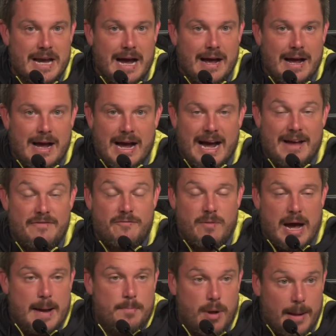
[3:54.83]

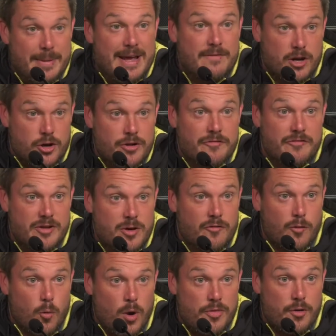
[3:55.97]
I probably have a good feel
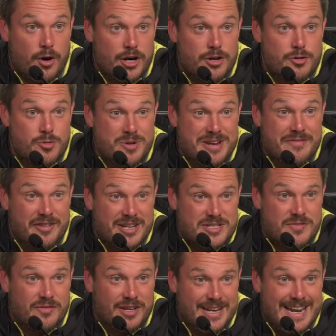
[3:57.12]
for what they're going to do
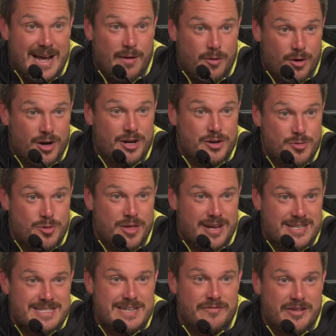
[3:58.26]
defensively and how they're going to do
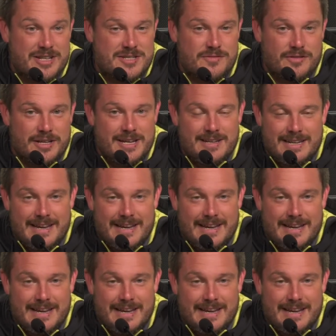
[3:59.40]
things defensively.